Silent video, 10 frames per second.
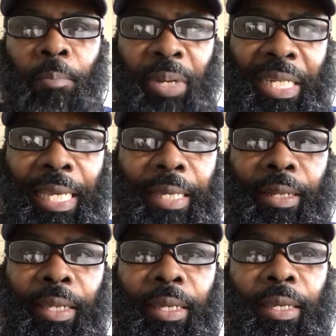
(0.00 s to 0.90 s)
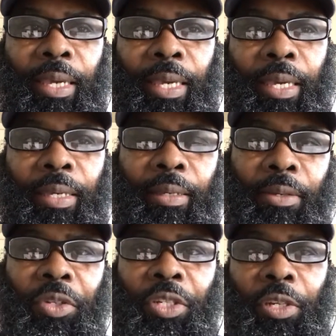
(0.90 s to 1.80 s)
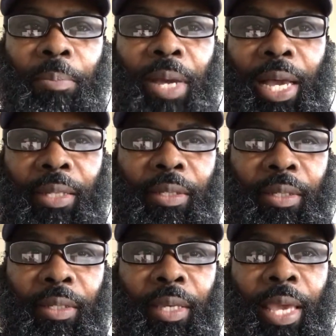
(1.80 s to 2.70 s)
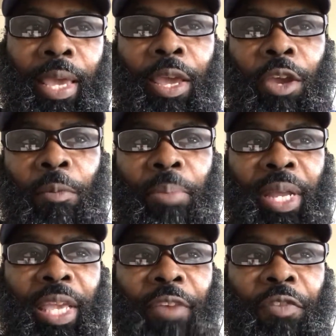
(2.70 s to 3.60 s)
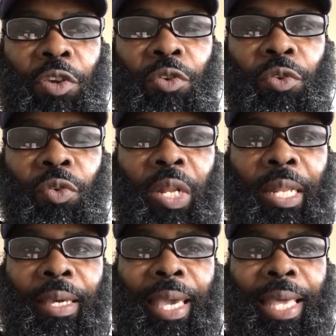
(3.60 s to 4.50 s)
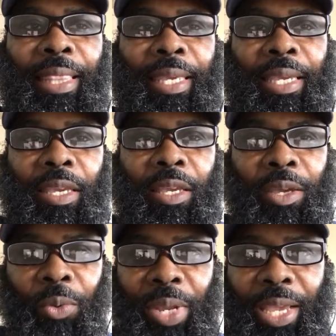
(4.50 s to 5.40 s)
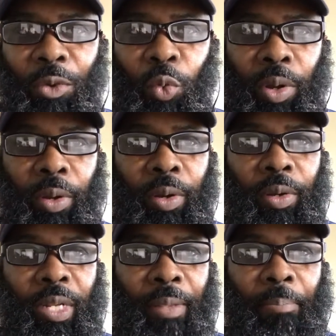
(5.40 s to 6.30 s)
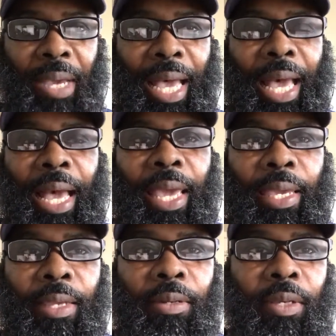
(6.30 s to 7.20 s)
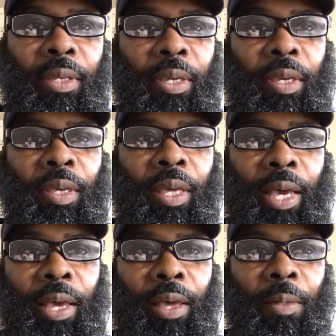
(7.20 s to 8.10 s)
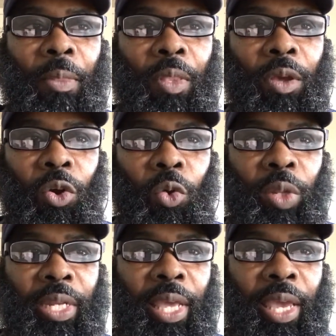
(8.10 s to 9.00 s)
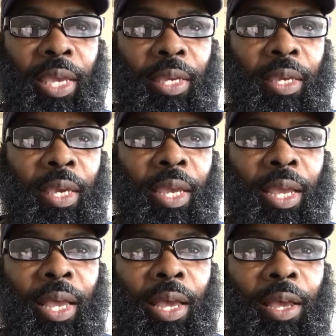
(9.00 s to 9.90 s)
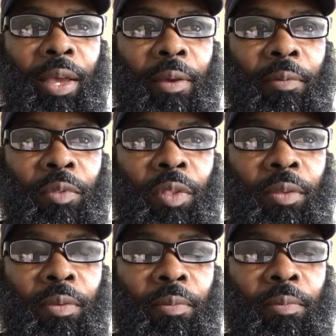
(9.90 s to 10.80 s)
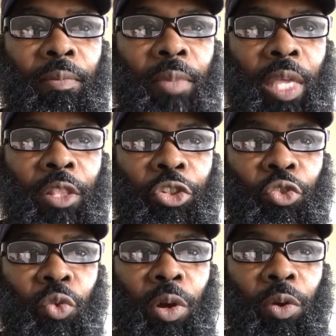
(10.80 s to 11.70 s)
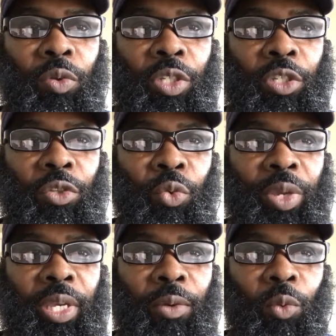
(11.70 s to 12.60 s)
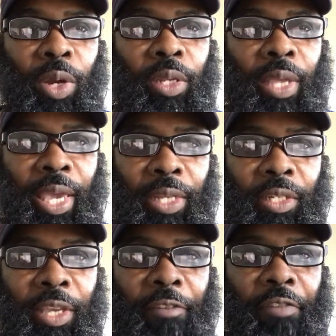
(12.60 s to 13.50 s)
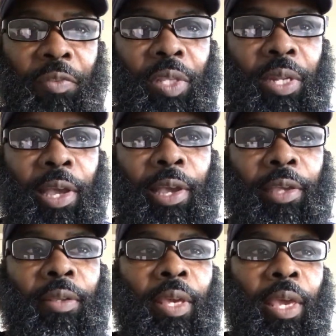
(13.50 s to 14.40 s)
particularly a Shabbat. But if you look at the Greek word behind um, holy day, uh, in the Strong's, it's Greek, 1859,